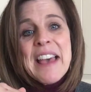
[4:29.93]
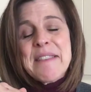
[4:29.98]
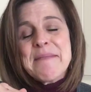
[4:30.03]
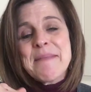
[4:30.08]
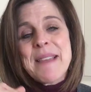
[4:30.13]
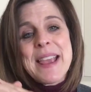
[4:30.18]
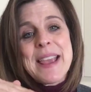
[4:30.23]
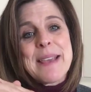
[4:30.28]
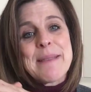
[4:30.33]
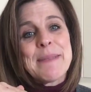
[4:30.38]

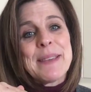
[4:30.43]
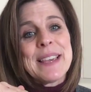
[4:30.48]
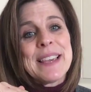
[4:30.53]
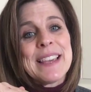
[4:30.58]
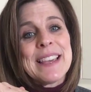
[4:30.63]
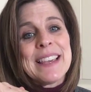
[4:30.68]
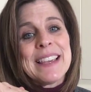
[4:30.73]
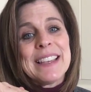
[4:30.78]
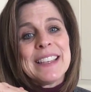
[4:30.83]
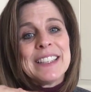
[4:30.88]

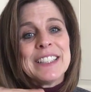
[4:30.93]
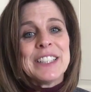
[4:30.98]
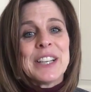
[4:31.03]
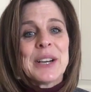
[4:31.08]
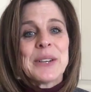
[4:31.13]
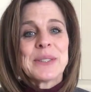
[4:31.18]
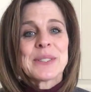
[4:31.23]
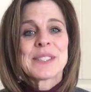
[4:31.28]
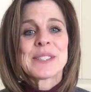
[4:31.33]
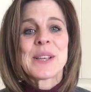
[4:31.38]
maybe,
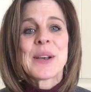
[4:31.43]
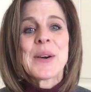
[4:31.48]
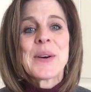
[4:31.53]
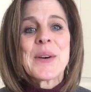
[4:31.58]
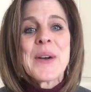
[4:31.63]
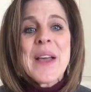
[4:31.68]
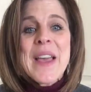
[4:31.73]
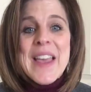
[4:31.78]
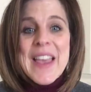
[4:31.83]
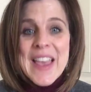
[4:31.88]

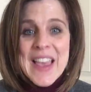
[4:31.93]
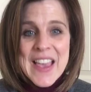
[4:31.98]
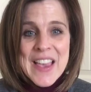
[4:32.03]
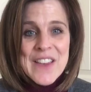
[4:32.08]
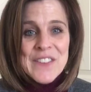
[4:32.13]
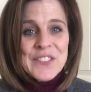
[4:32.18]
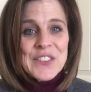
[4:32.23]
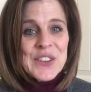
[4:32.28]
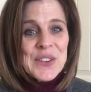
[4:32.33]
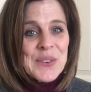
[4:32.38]
so
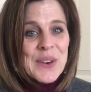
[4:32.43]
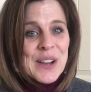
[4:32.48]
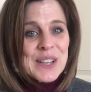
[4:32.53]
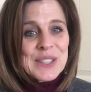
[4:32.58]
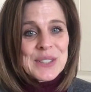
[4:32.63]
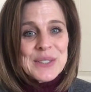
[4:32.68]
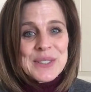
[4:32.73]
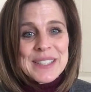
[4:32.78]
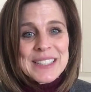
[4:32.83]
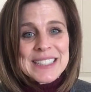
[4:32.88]
if you are
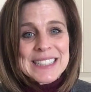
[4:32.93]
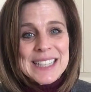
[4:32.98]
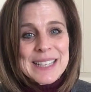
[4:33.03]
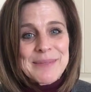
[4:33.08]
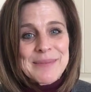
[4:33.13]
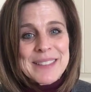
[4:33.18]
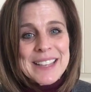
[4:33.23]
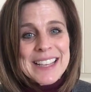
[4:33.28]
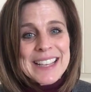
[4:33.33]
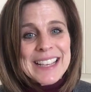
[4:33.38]
doing
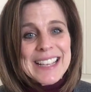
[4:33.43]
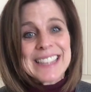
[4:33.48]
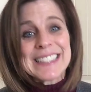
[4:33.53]
something,